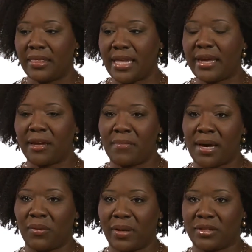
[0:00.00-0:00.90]
think
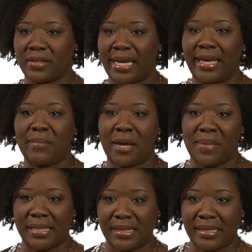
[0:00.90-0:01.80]
about whether they get my
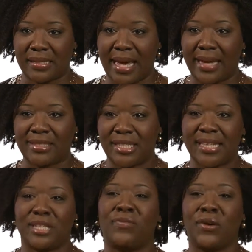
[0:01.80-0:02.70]
business. I just
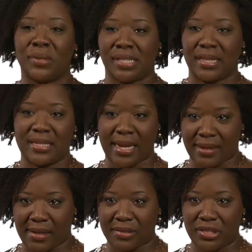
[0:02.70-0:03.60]
get to focus on the
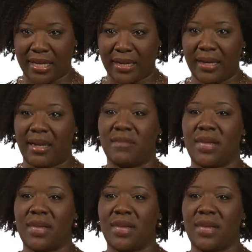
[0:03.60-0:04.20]
technology and